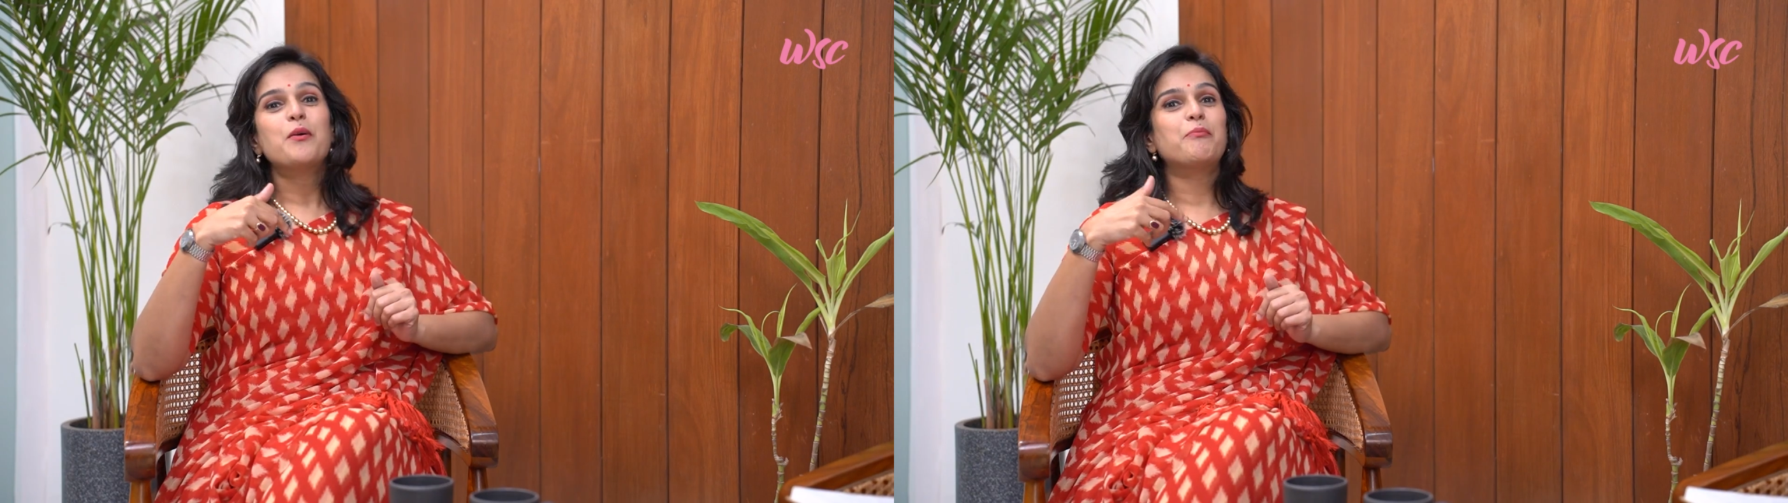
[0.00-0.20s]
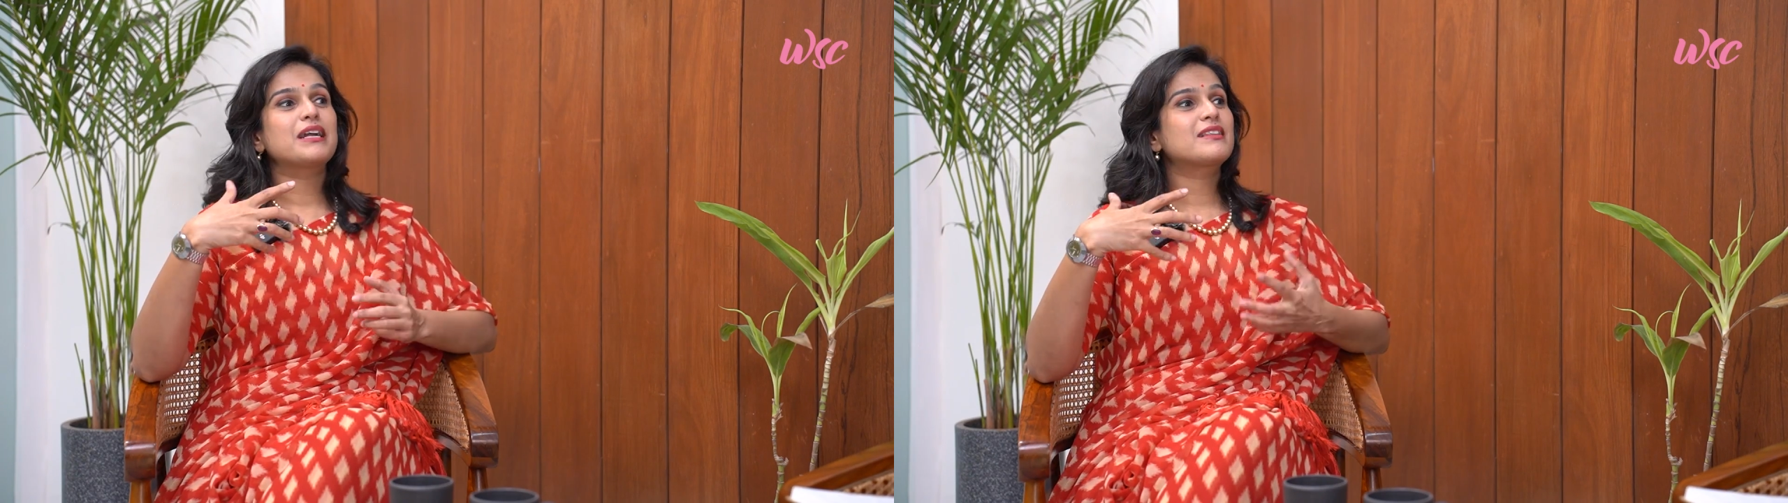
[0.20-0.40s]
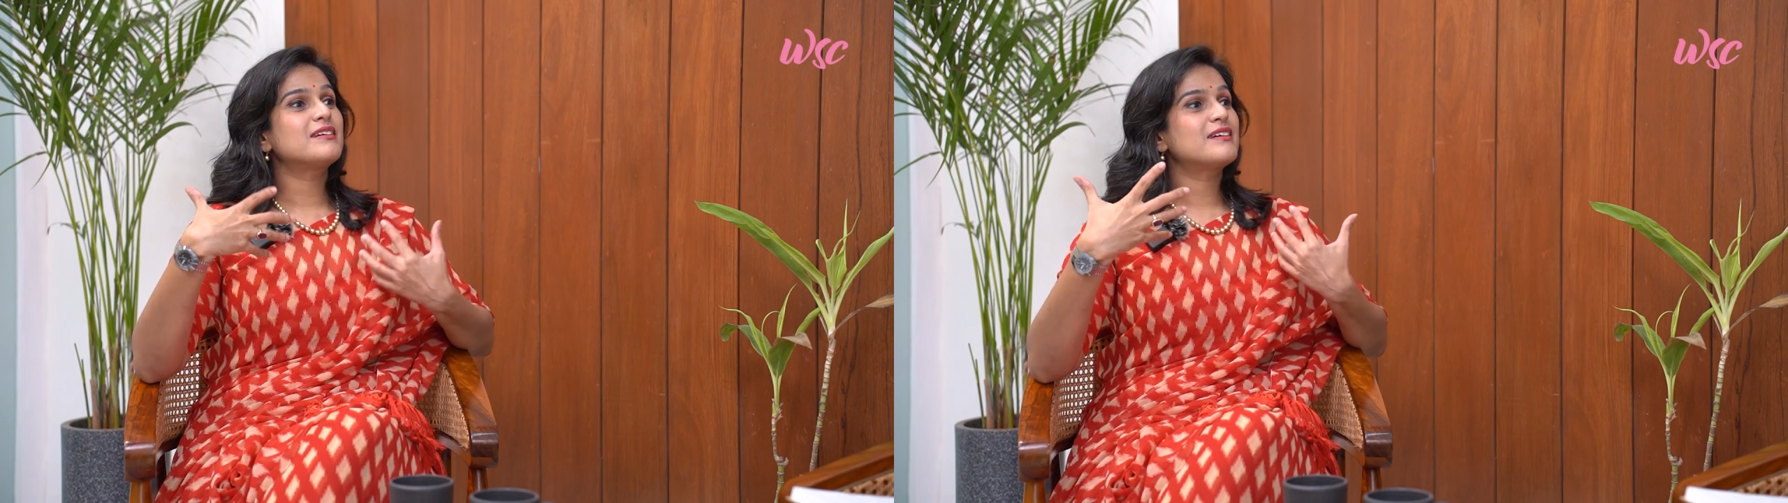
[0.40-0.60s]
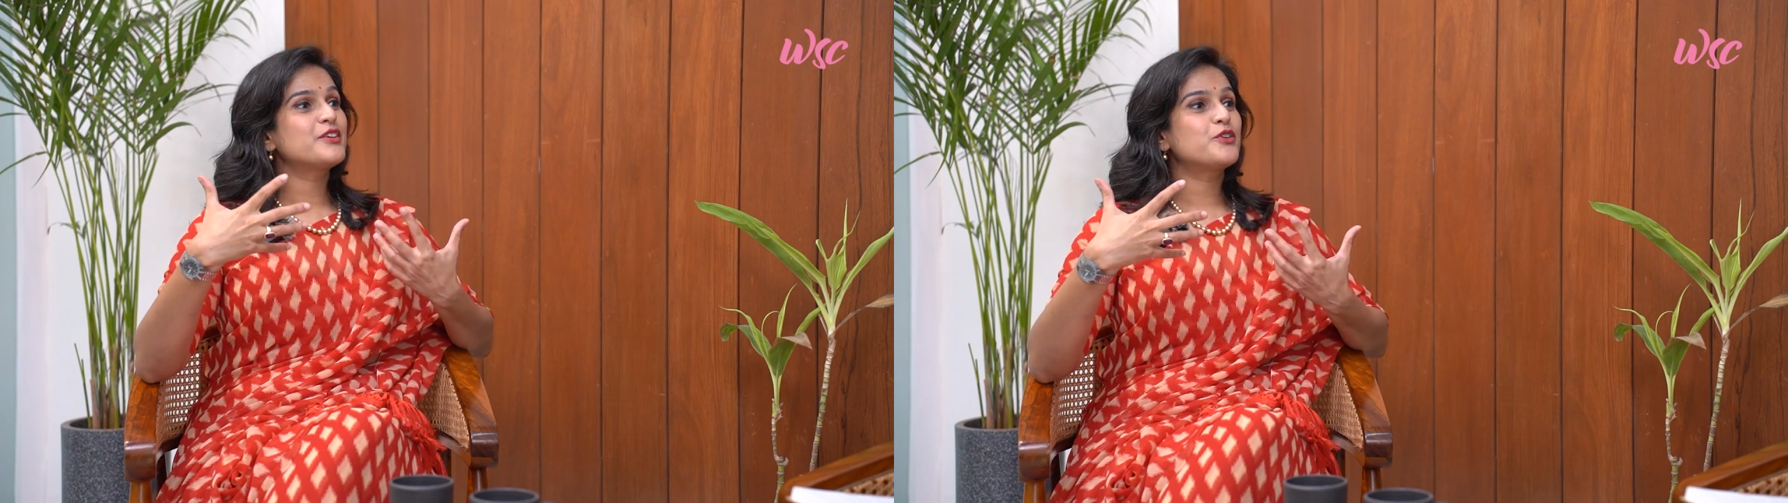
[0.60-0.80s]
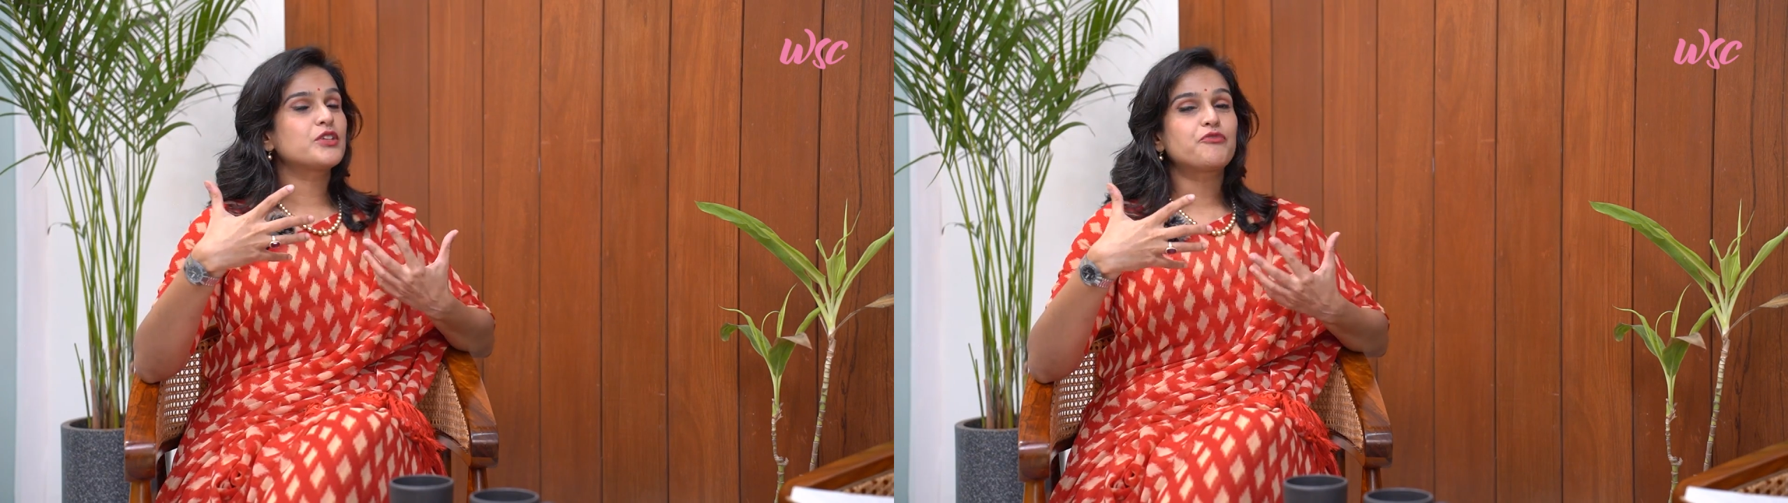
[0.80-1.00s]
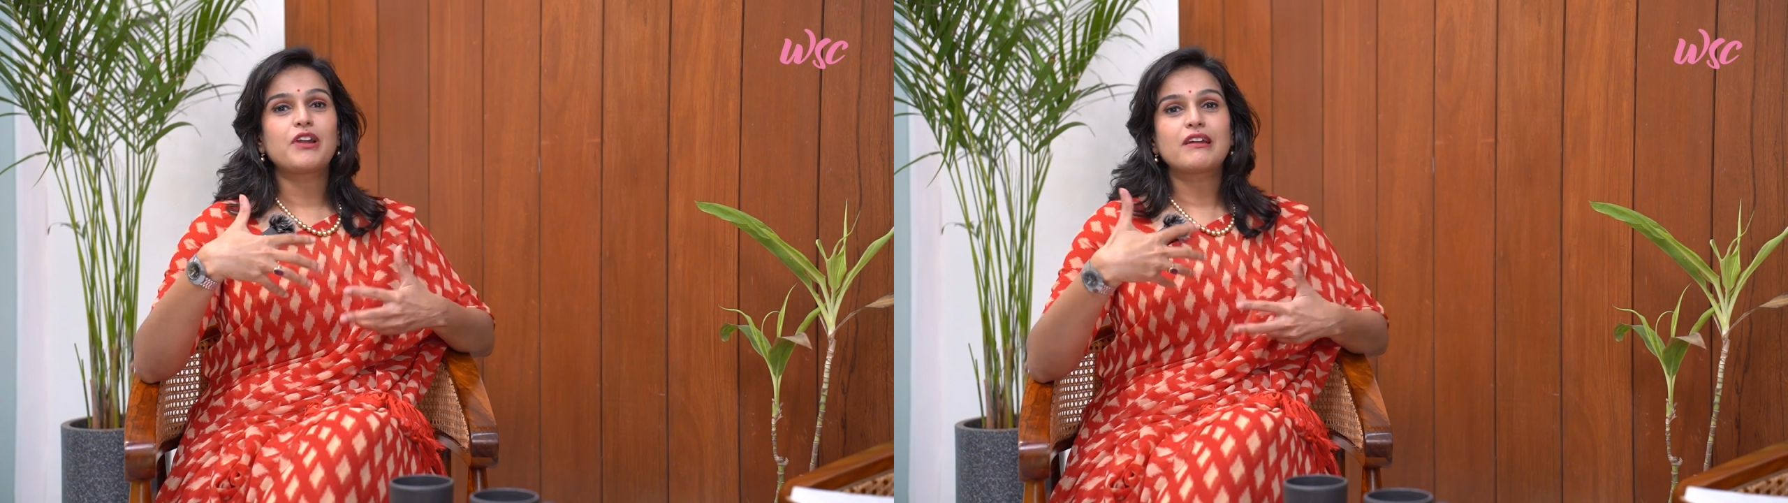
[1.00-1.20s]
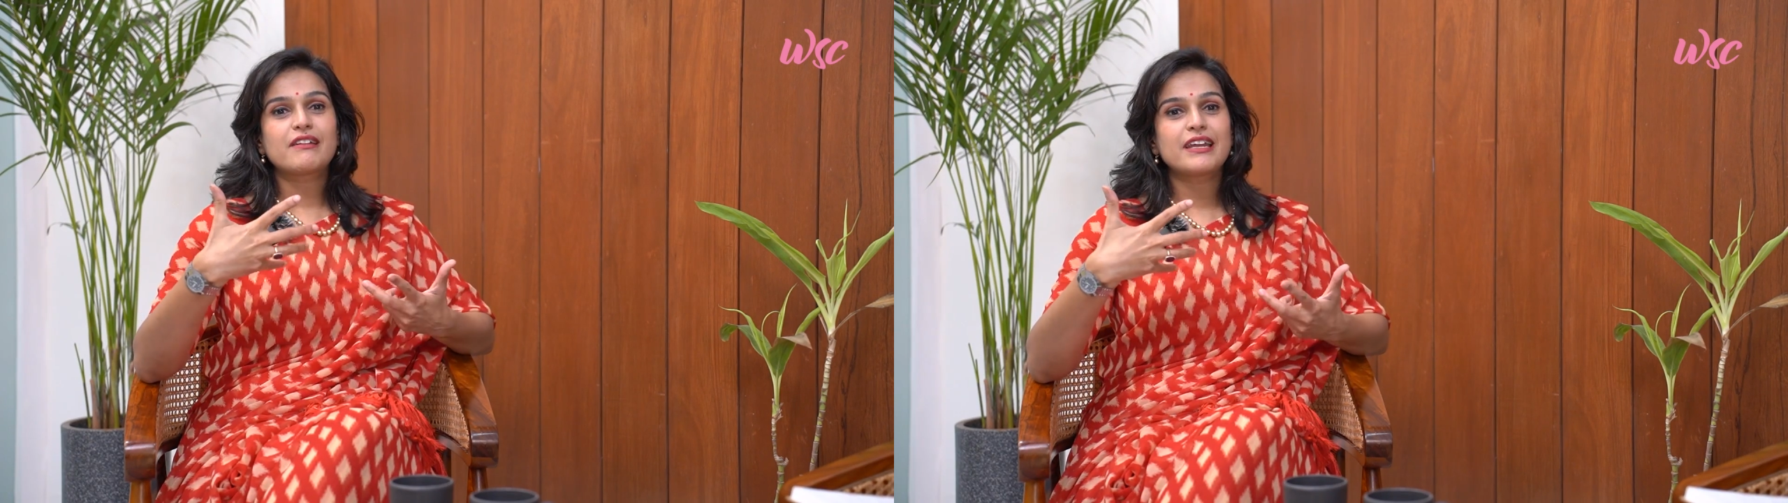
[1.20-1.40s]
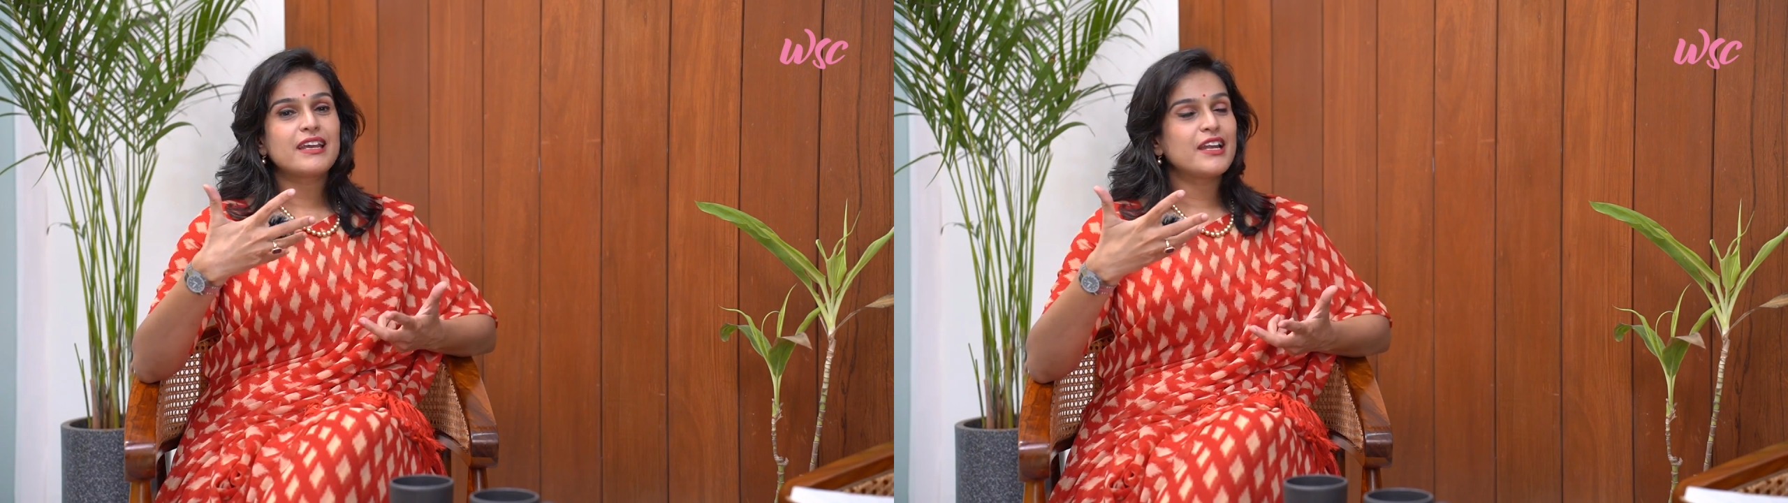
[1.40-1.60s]
but the
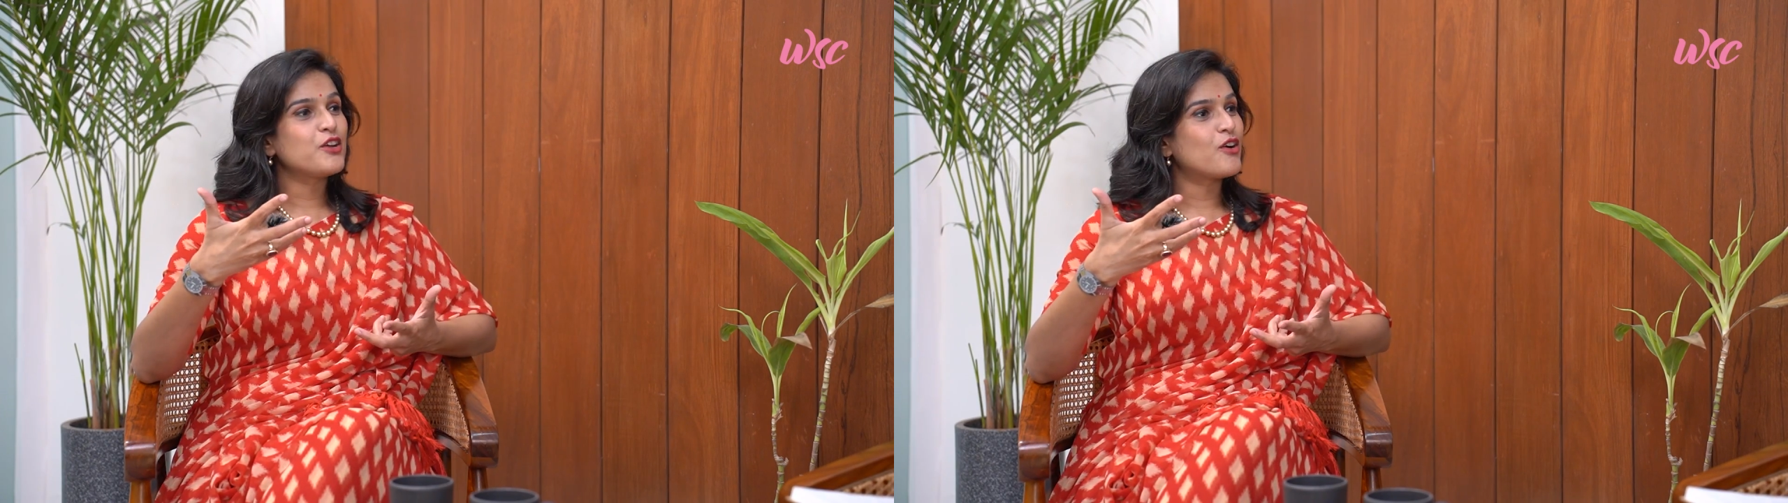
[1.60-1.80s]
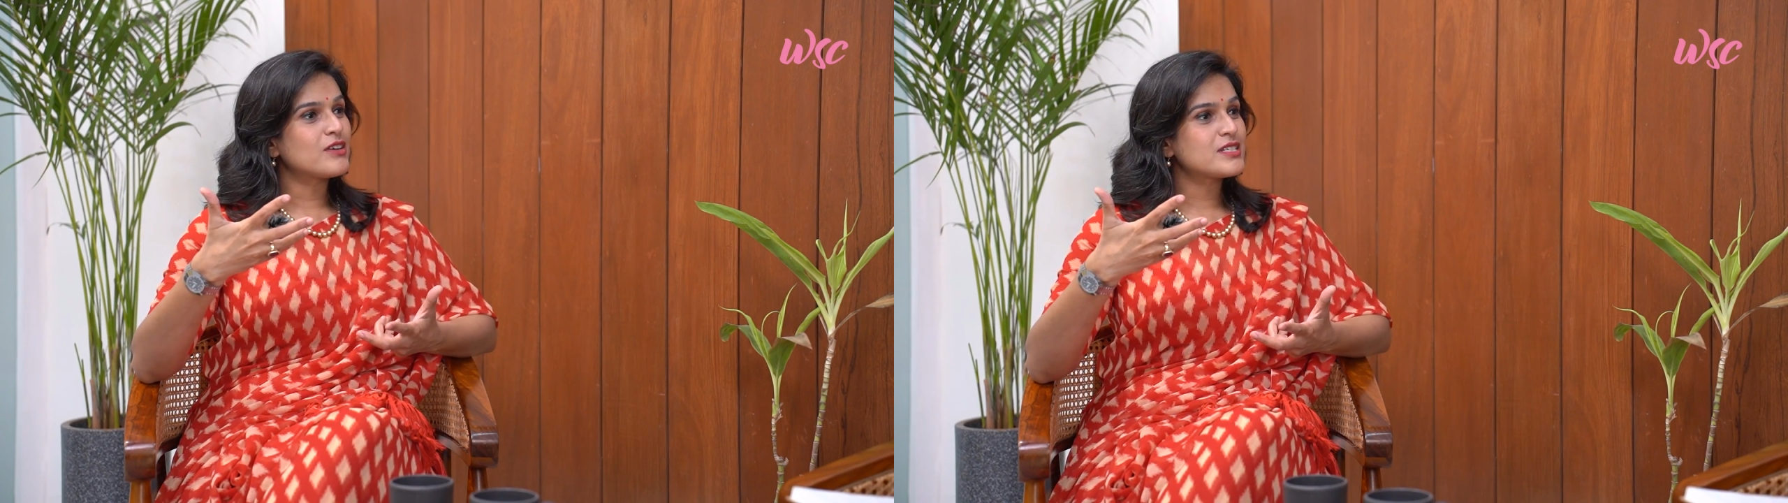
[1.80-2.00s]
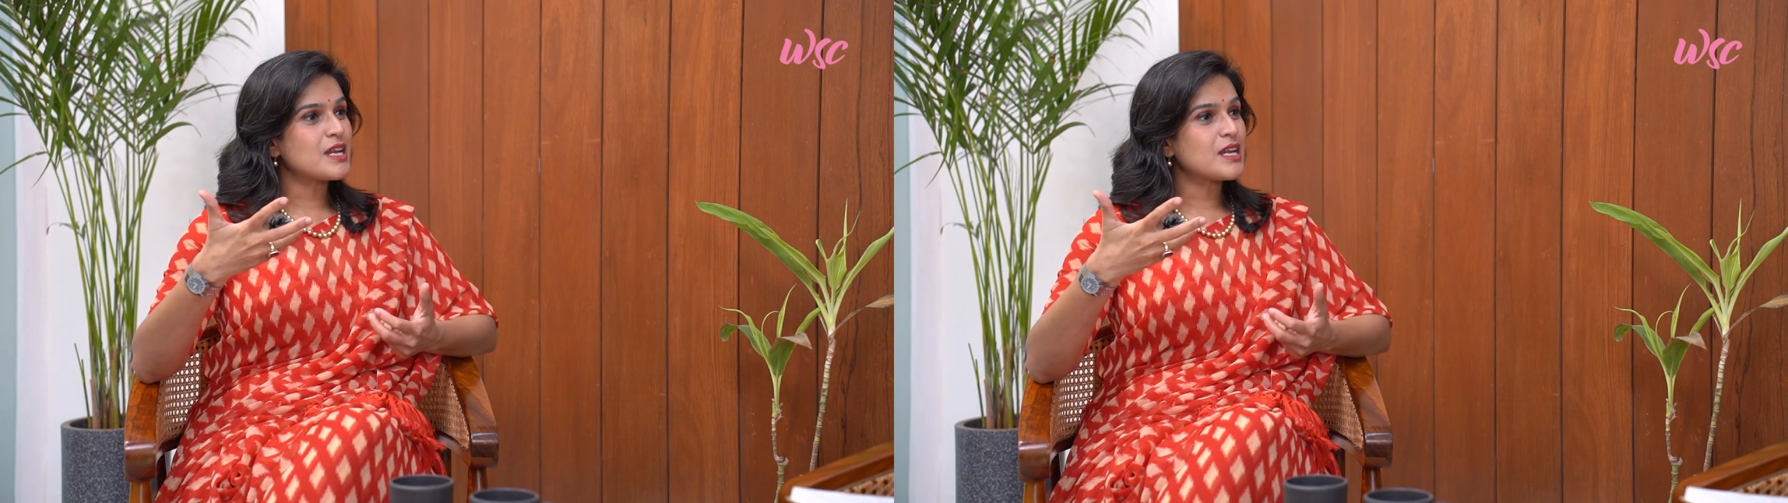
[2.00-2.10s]
fluttering in your